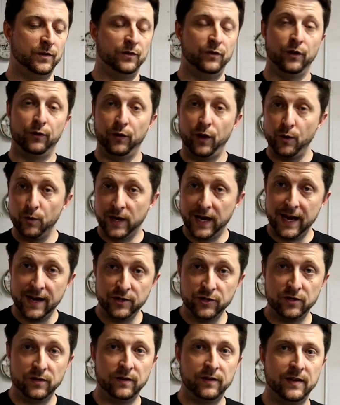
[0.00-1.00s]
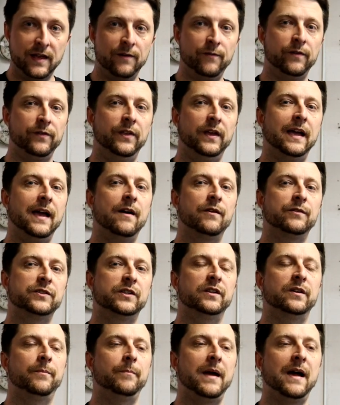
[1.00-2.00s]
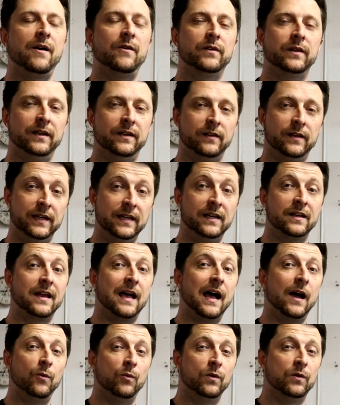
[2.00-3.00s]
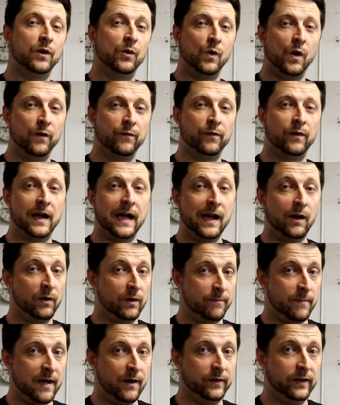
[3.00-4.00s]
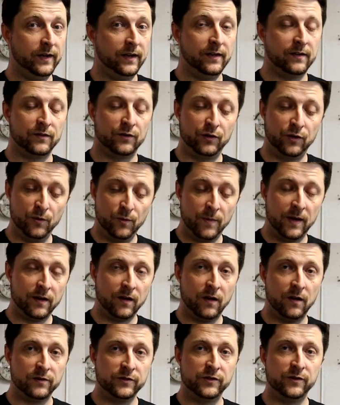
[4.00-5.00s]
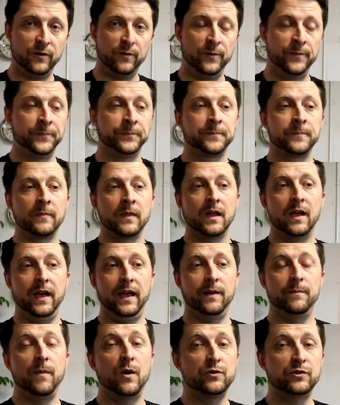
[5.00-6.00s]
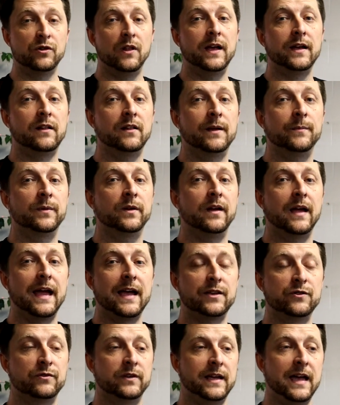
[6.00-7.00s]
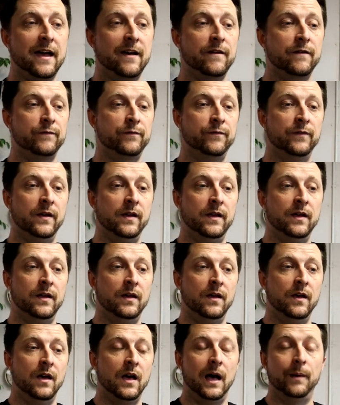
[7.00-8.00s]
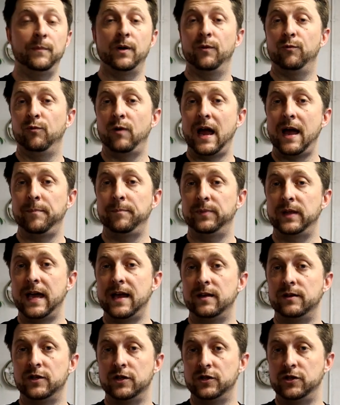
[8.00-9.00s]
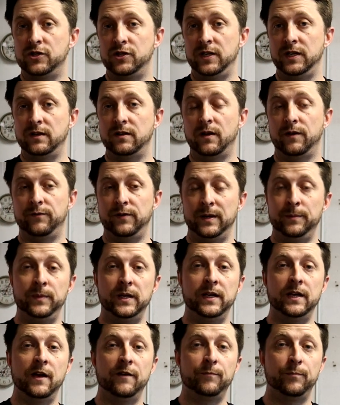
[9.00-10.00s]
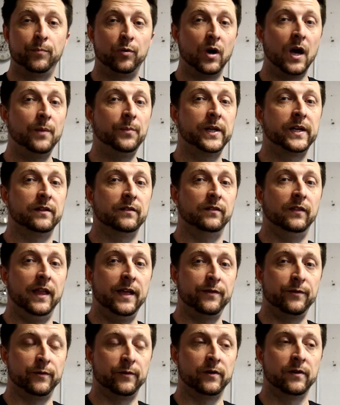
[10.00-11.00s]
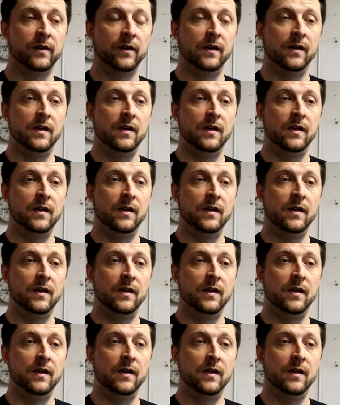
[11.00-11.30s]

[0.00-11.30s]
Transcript: the location and everything, how it's going to mount. And again, I will go over how I'm mounting it to my console. And most likely I'm going to actually have, I'm going to wrap that sheet of MDF probably in leather